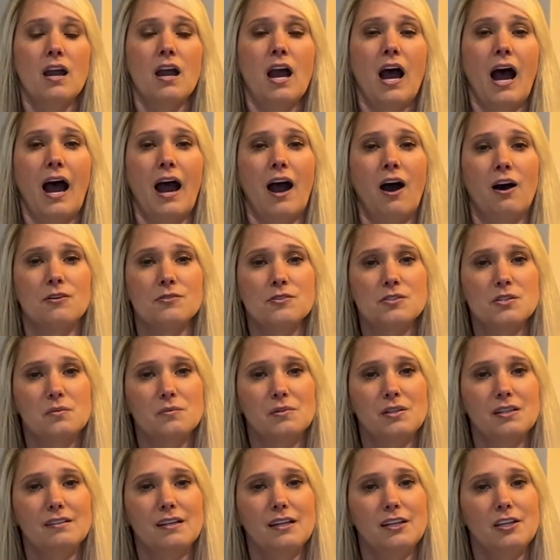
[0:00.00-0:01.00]
I also
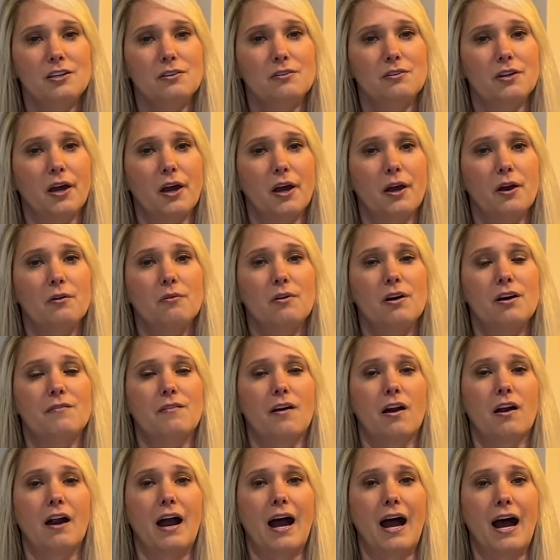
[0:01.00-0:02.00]
want to let you know of
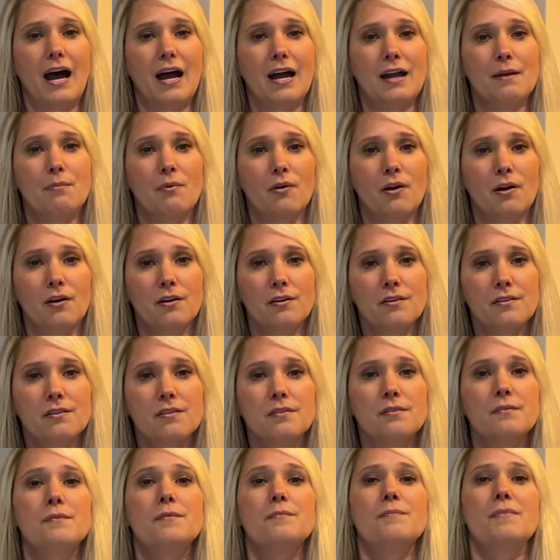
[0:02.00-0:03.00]
our iBirth
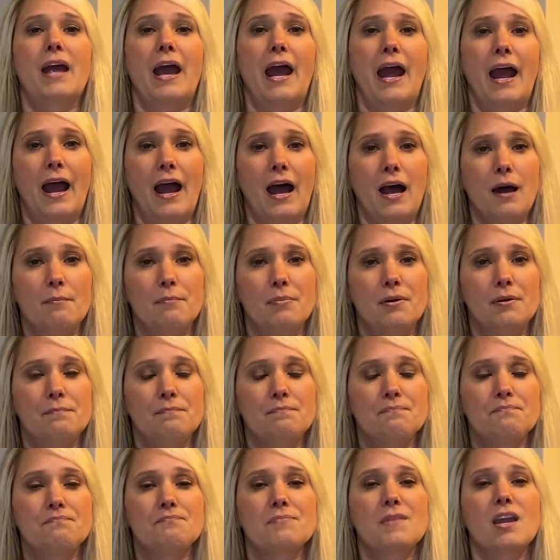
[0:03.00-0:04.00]
app.
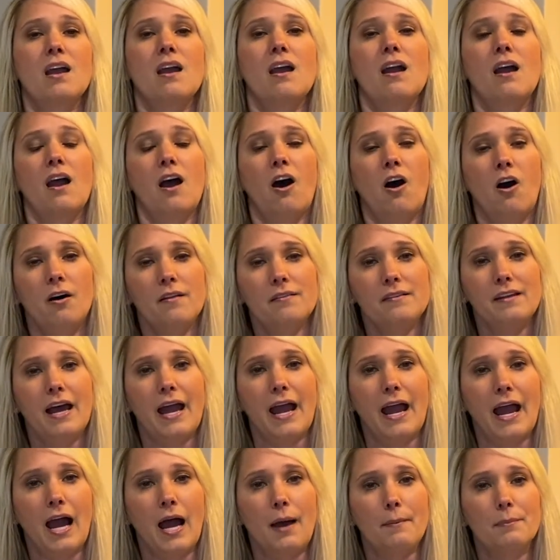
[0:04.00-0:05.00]
On the
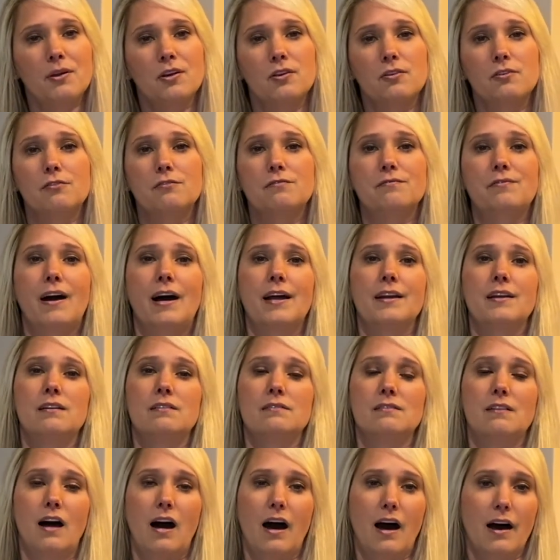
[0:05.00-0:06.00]
app, you'll find a
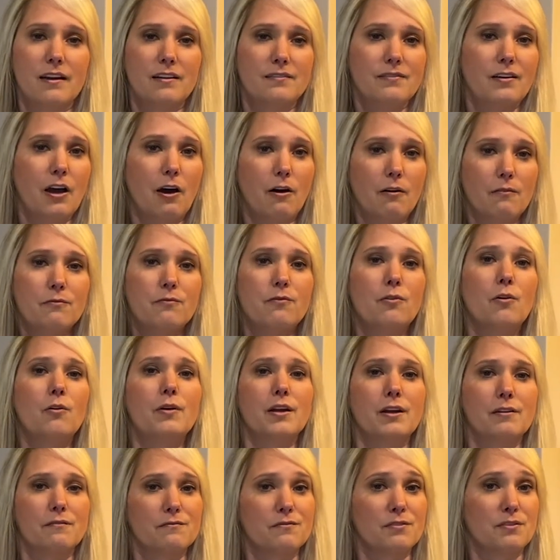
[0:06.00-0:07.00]
lot of helpful
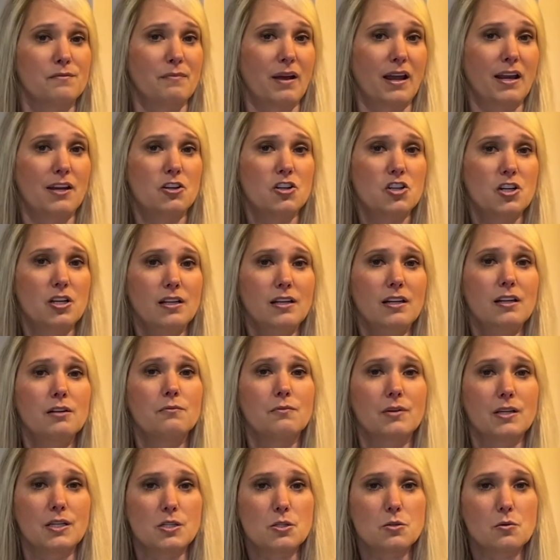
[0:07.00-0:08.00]
information and
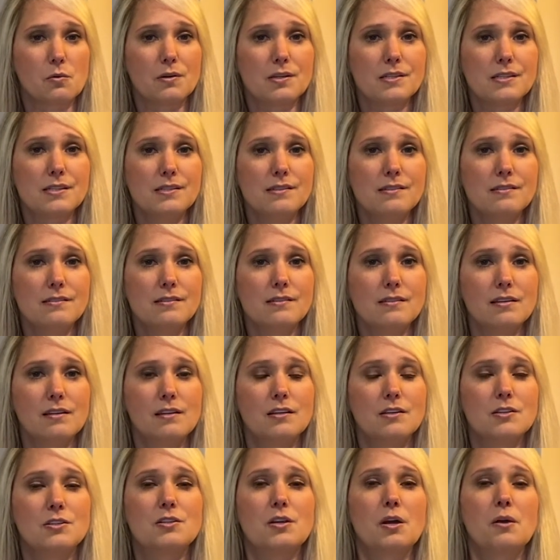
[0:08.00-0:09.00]
resources,
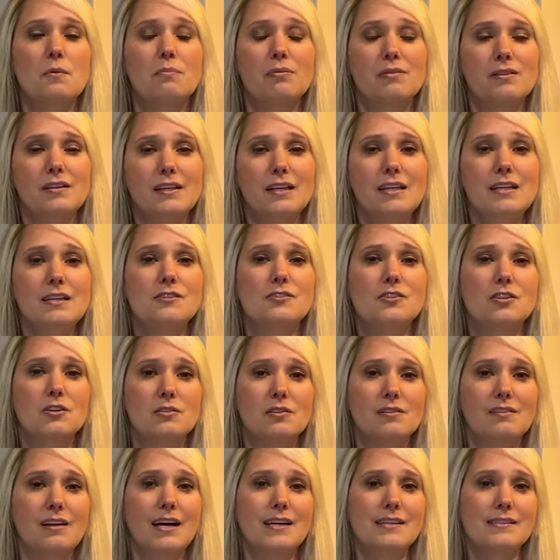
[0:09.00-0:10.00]
so please
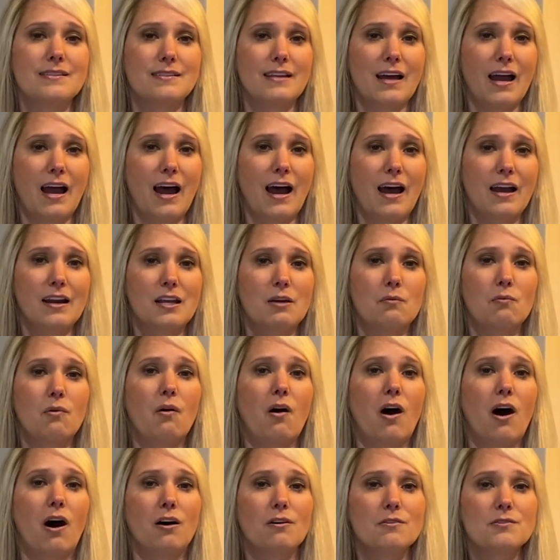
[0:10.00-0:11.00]
utilize that. It
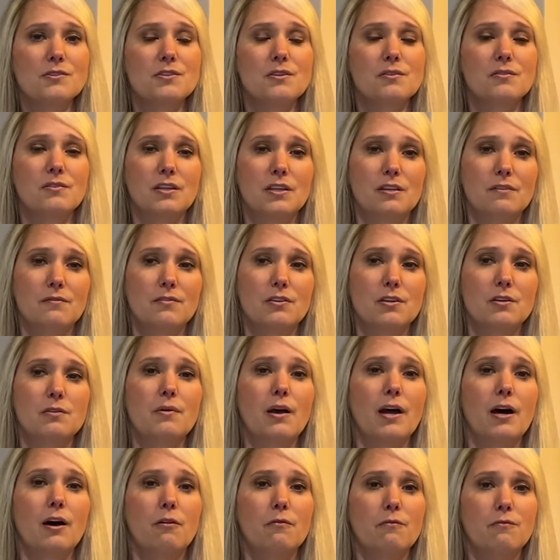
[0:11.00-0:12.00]
will also give you
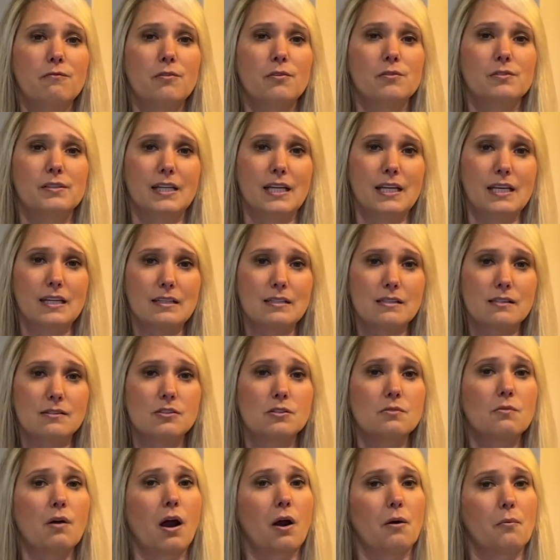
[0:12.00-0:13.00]
helpful links
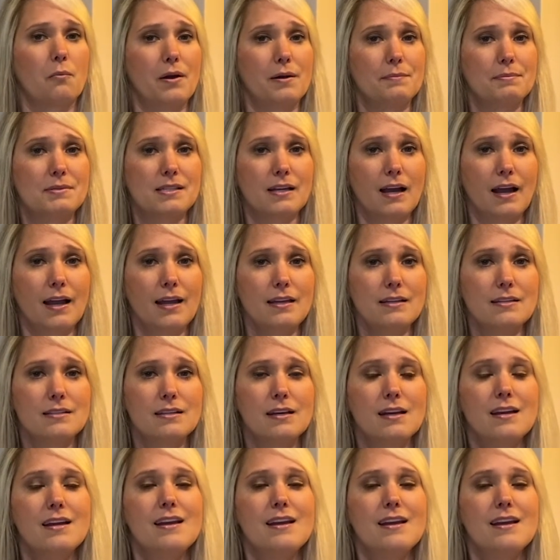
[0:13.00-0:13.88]
to our website